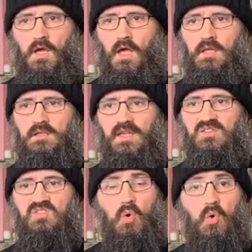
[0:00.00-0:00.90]
and
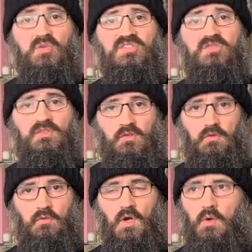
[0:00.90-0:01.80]
exhausts
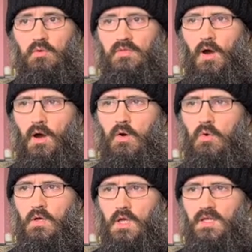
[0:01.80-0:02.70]
you with
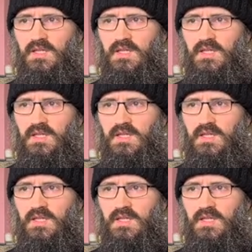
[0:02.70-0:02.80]
how